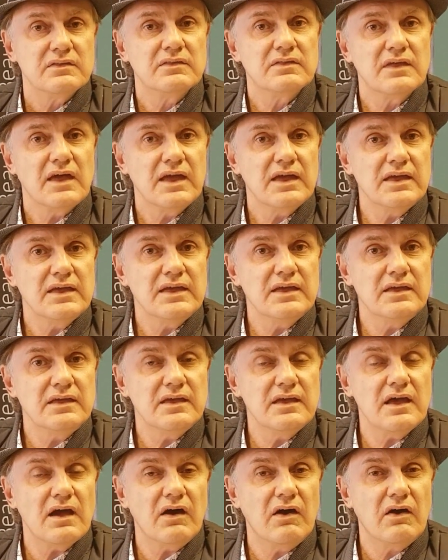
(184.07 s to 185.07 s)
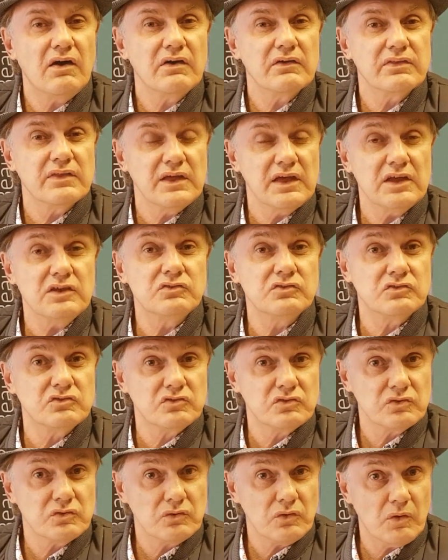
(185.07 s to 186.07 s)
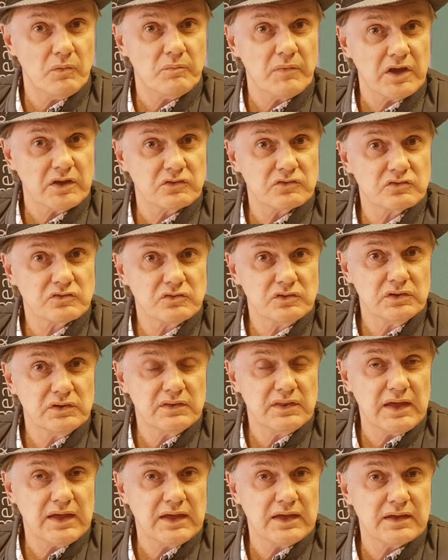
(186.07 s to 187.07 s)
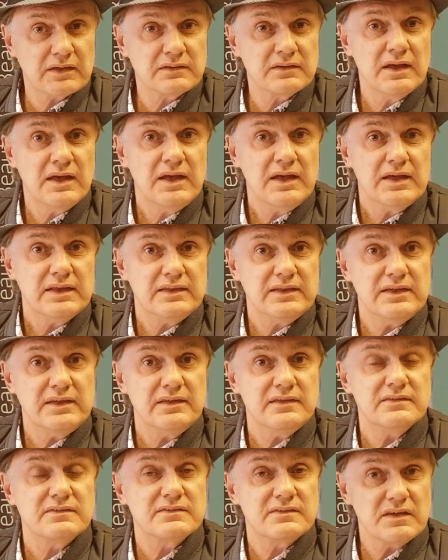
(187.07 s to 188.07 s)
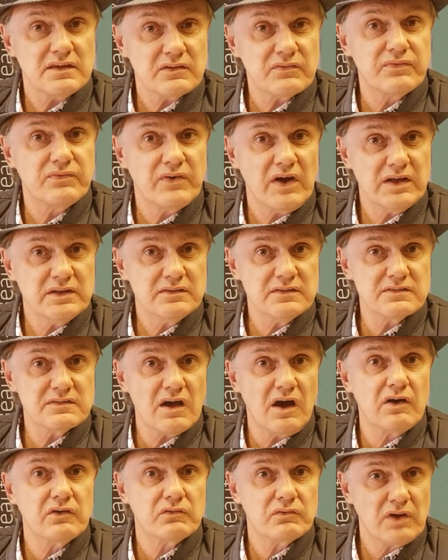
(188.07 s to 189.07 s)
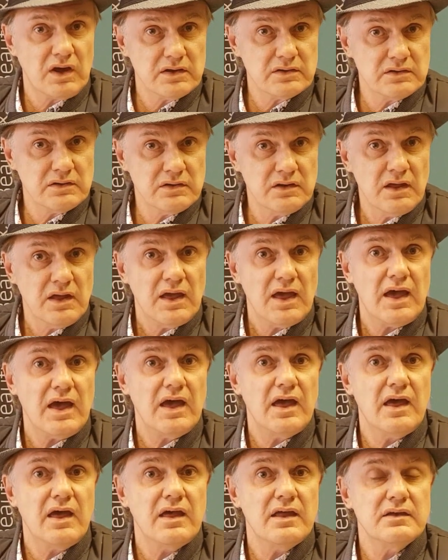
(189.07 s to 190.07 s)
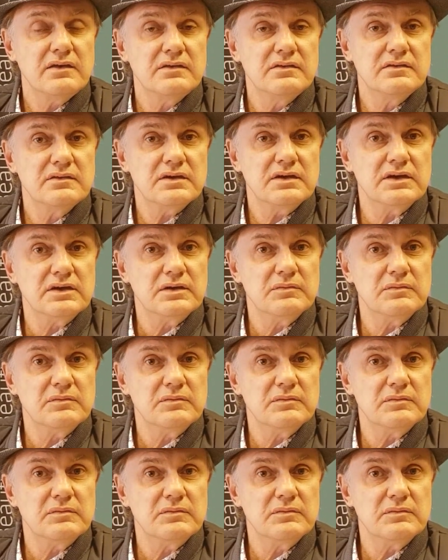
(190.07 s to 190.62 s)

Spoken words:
They are there to make sure that the sick funds are run and